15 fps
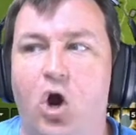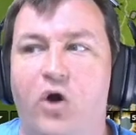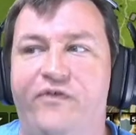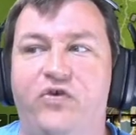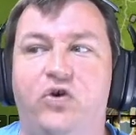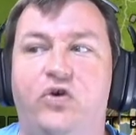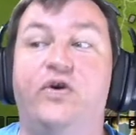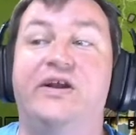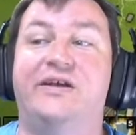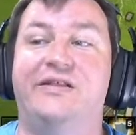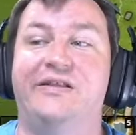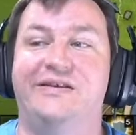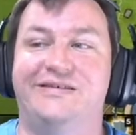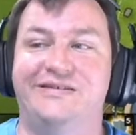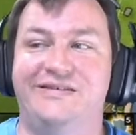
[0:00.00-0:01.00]
Oh, if you
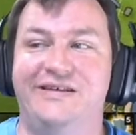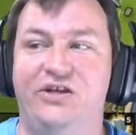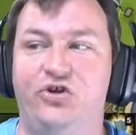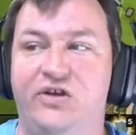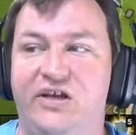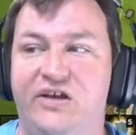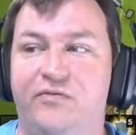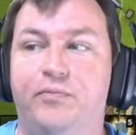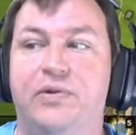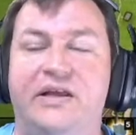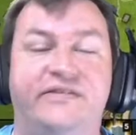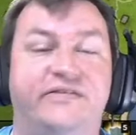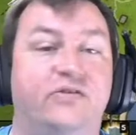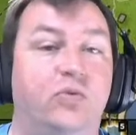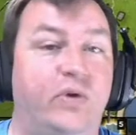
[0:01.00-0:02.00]
critically succeed, you can give
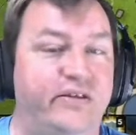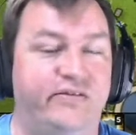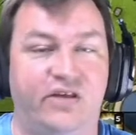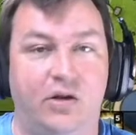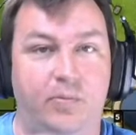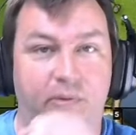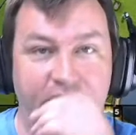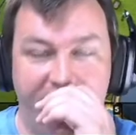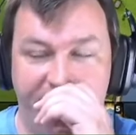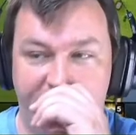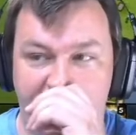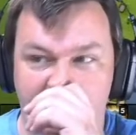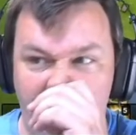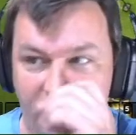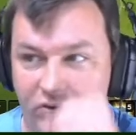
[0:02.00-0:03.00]
+3 instead of
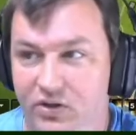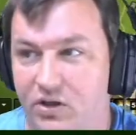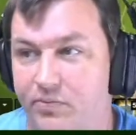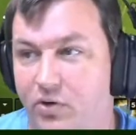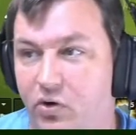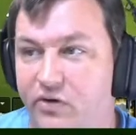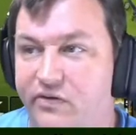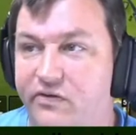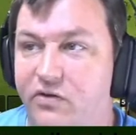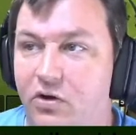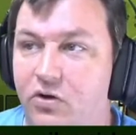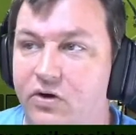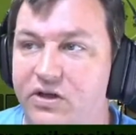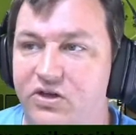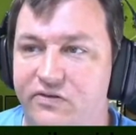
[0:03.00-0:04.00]
+2 to the bonus.
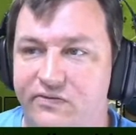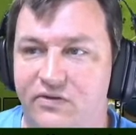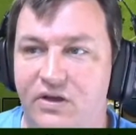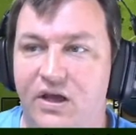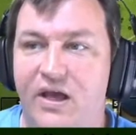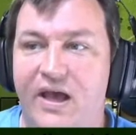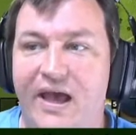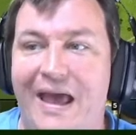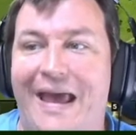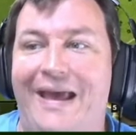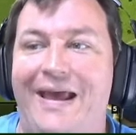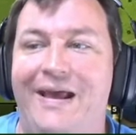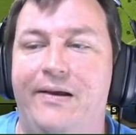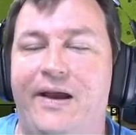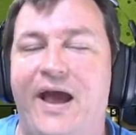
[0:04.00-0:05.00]
So
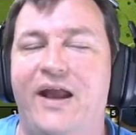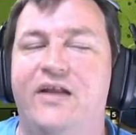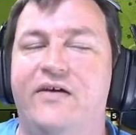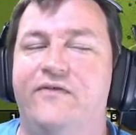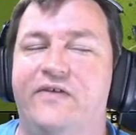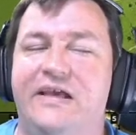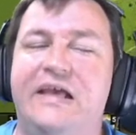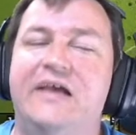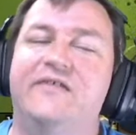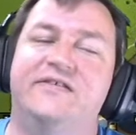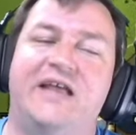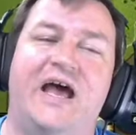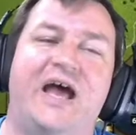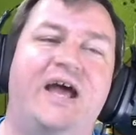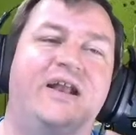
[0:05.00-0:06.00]
it kind of
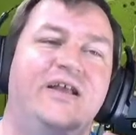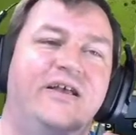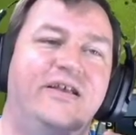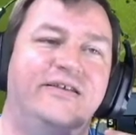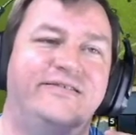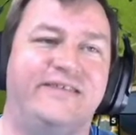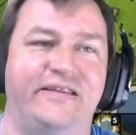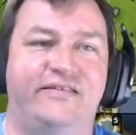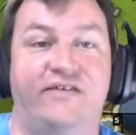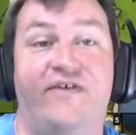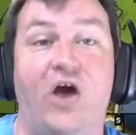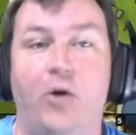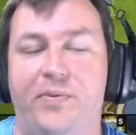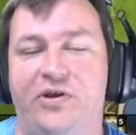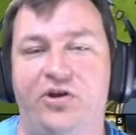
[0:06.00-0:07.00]
gives that sense of
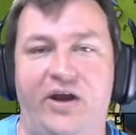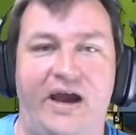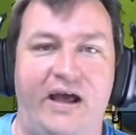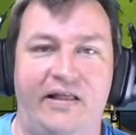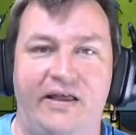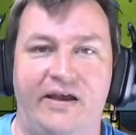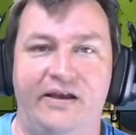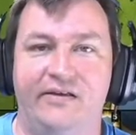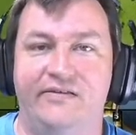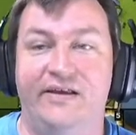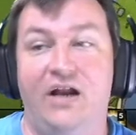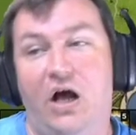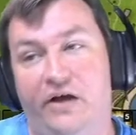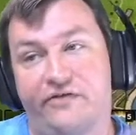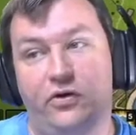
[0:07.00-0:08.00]
helping your allies,
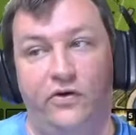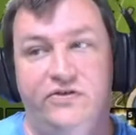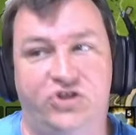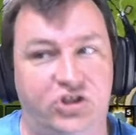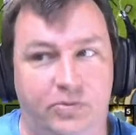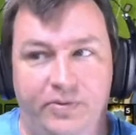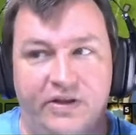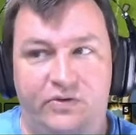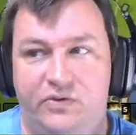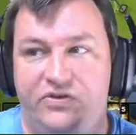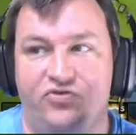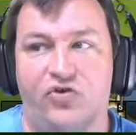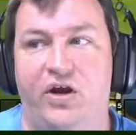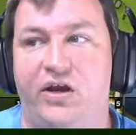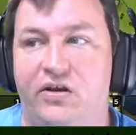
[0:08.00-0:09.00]
and also it's just a +1
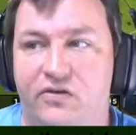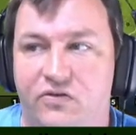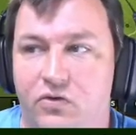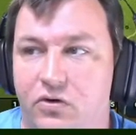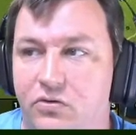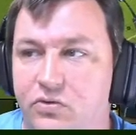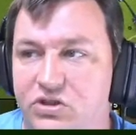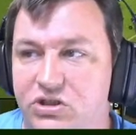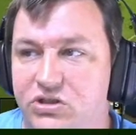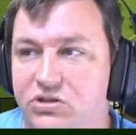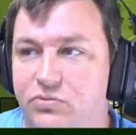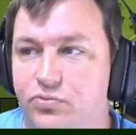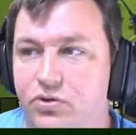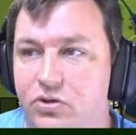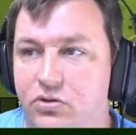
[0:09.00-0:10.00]
striking sword, which
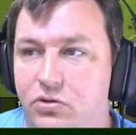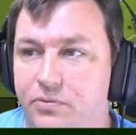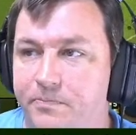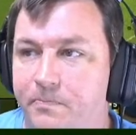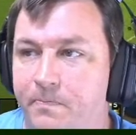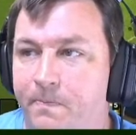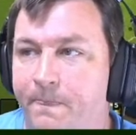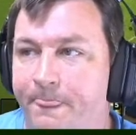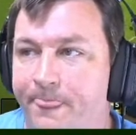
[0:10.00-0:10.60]
is pretty cool.